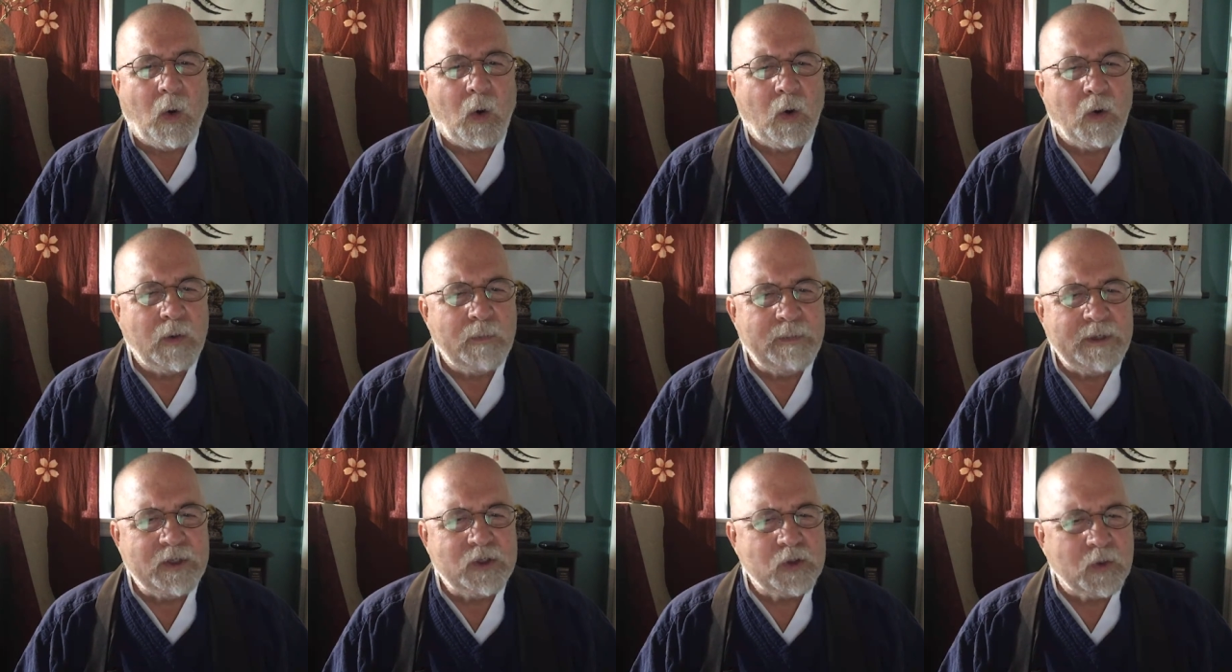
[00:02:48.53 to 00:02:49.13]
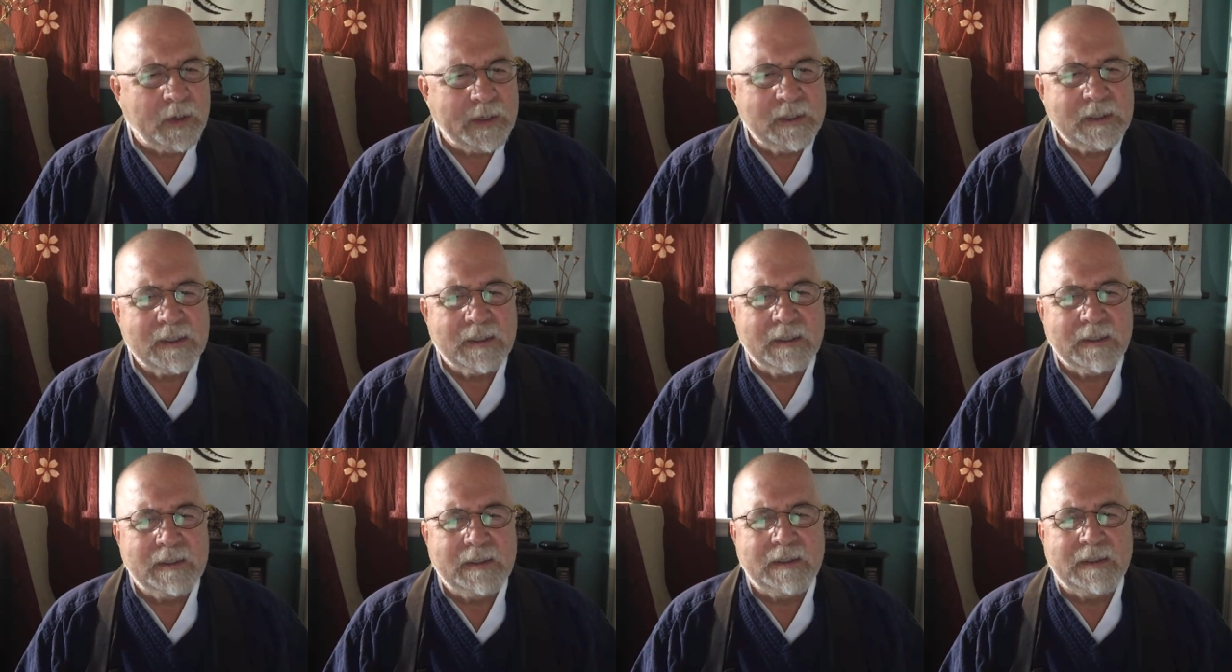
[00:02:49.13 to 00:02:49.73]
could be
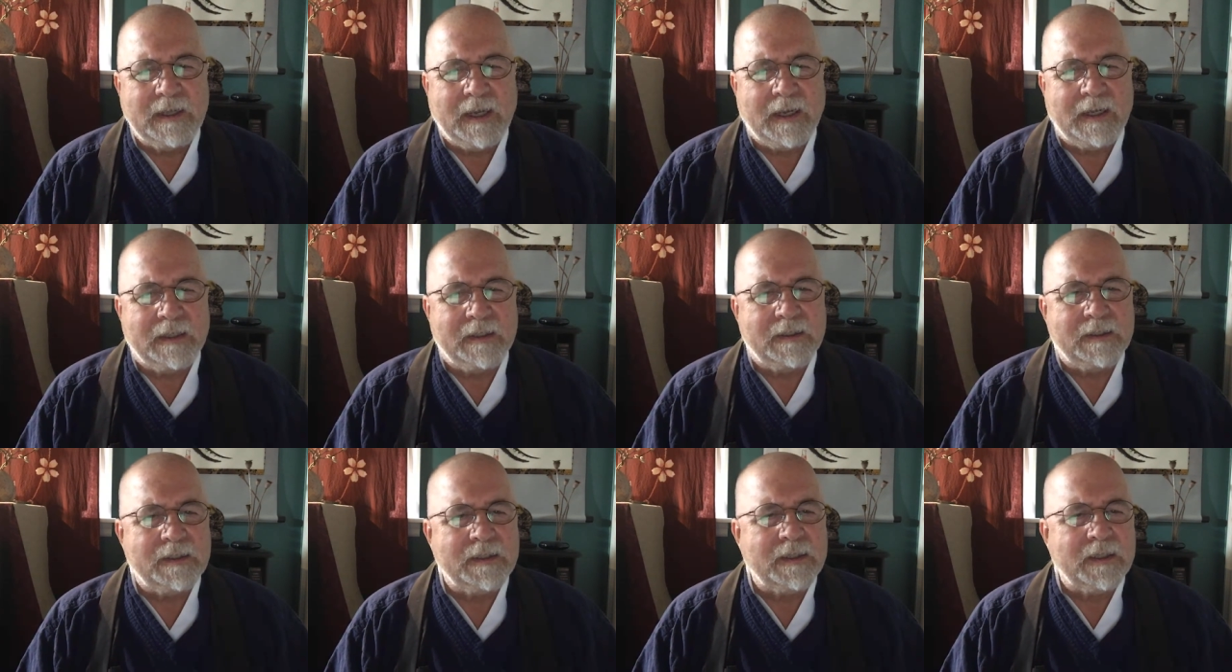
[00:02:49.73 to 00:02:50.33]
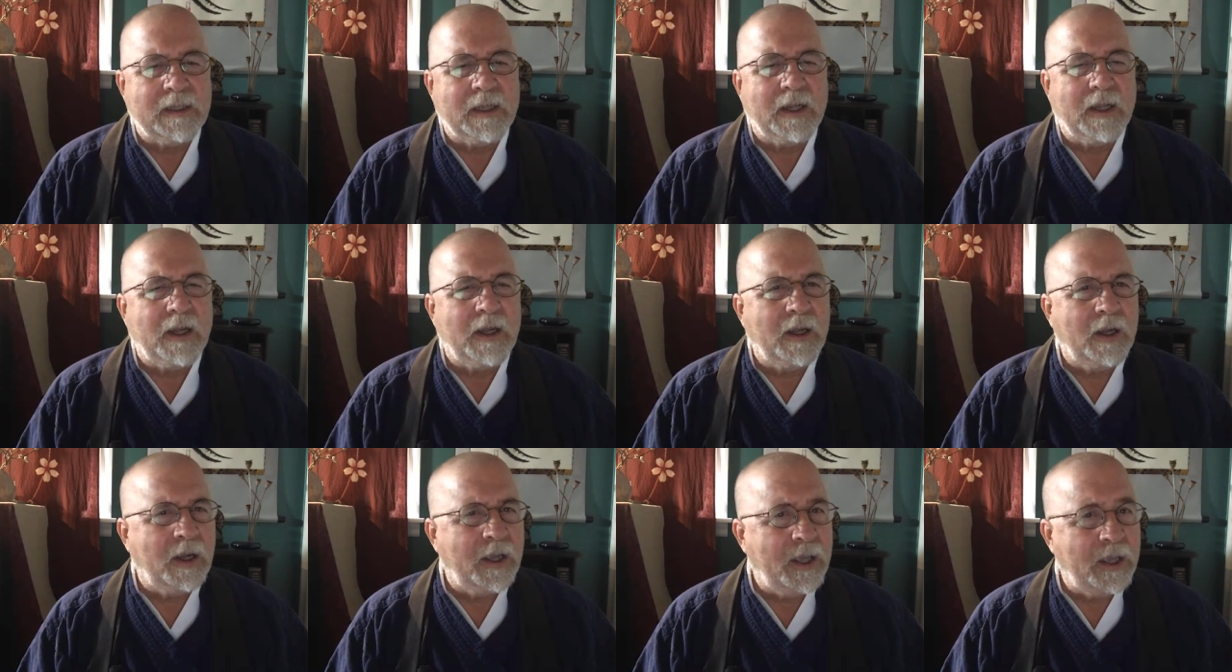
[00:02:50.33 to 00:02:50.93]
translated as
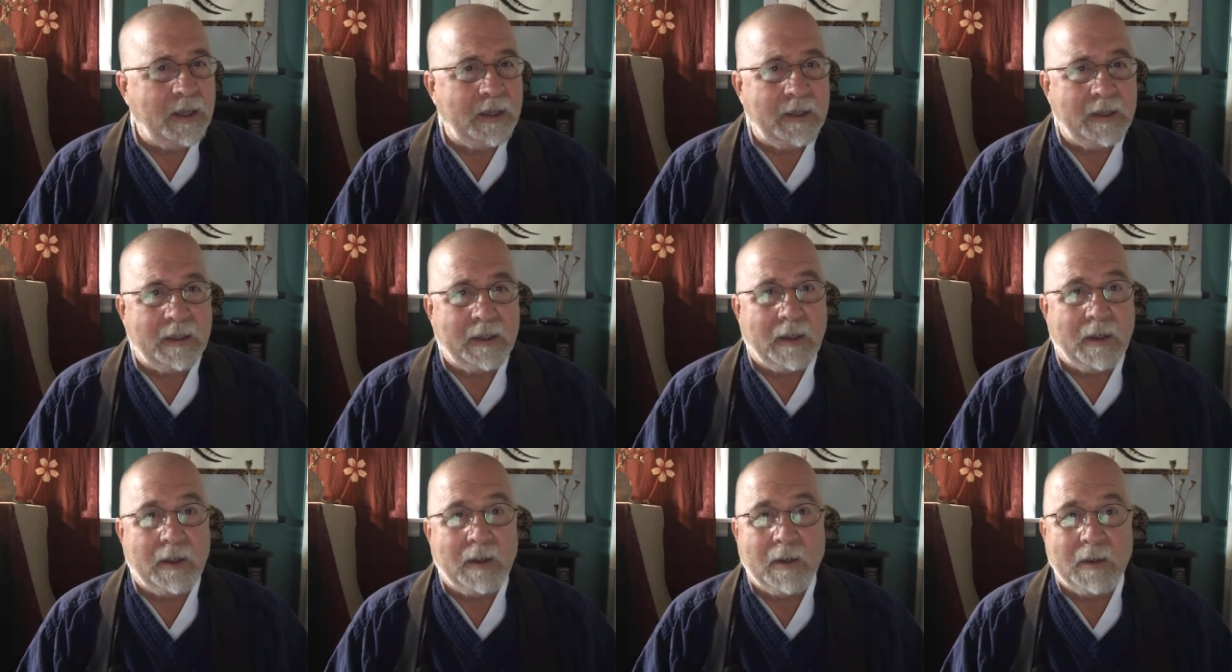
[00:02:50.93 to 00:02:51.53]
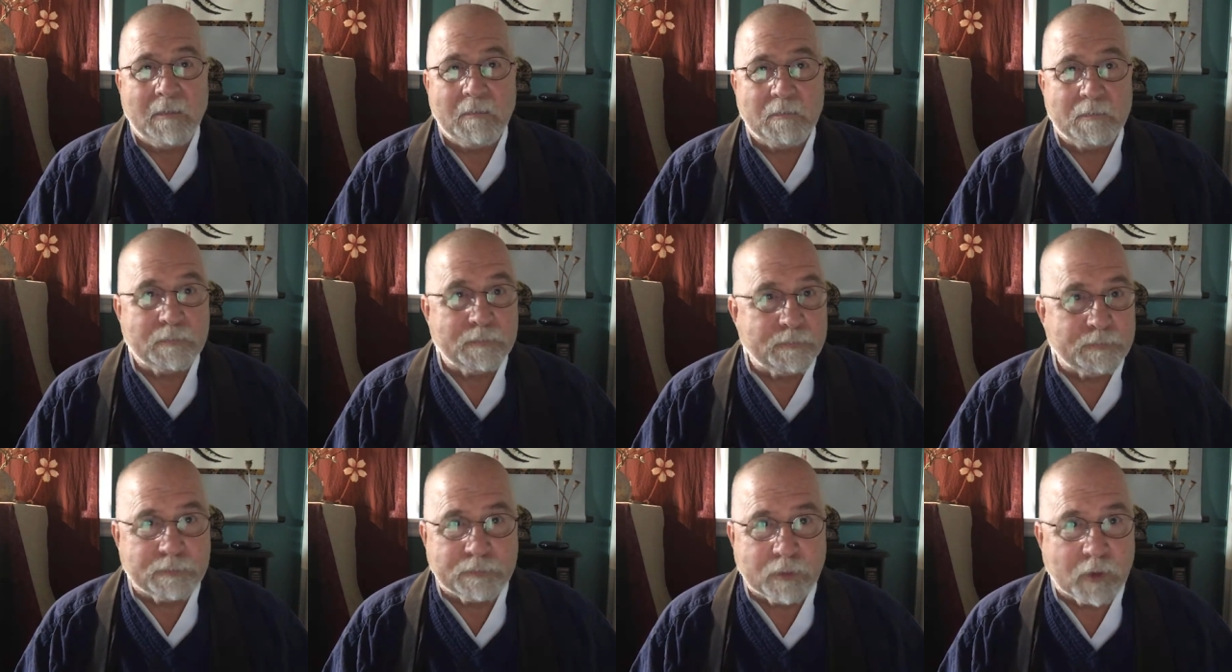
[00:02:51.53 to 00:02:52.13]
a
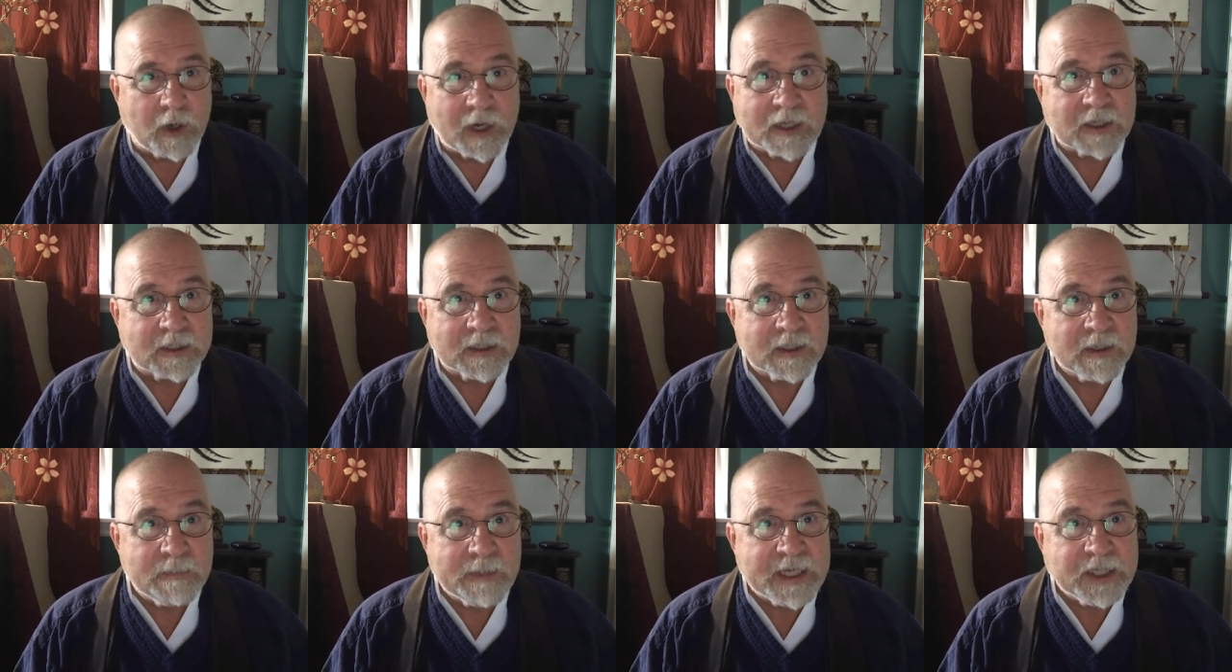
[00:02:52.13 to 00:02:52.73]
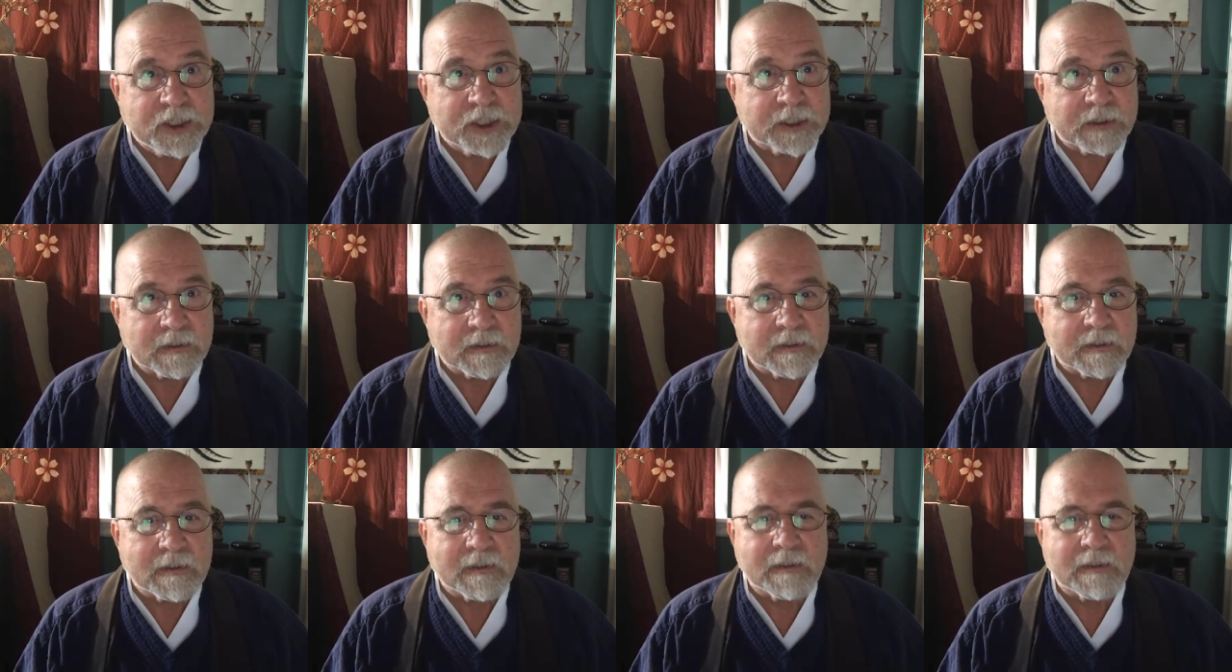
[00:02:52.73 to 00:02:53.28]
proclamation,